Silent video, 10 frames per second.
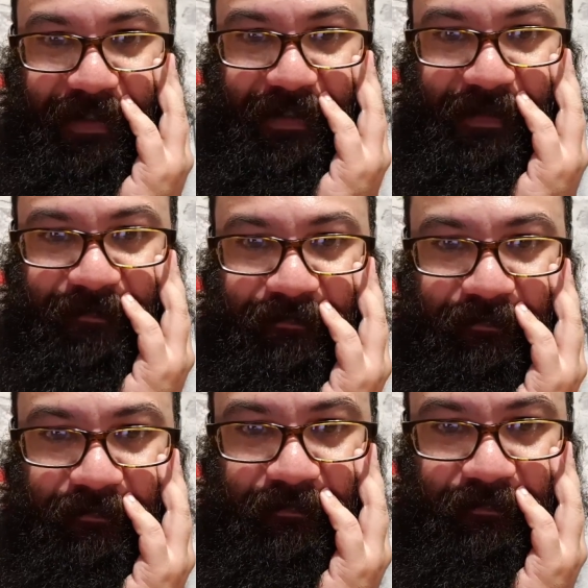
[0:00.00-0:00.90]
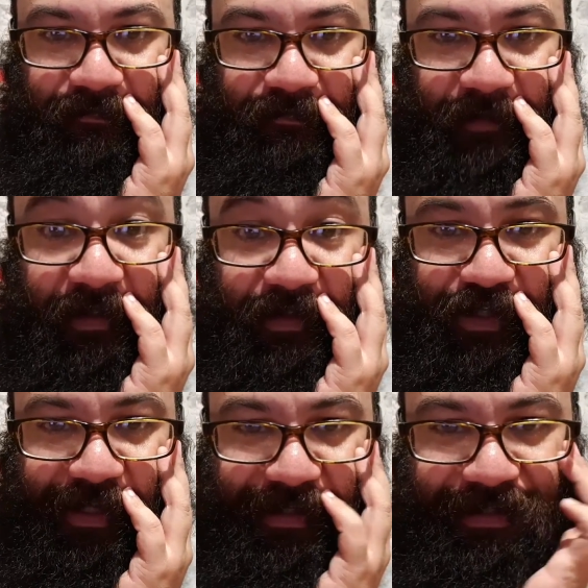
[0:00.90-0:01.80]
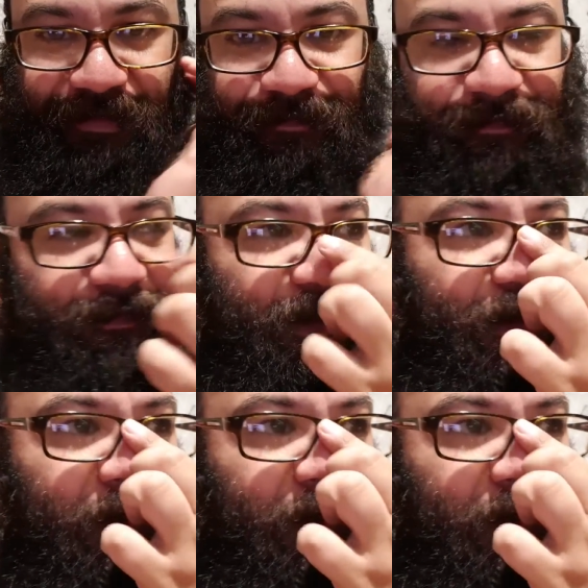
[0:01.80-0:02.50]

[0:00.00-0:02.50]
you watch this, cheers.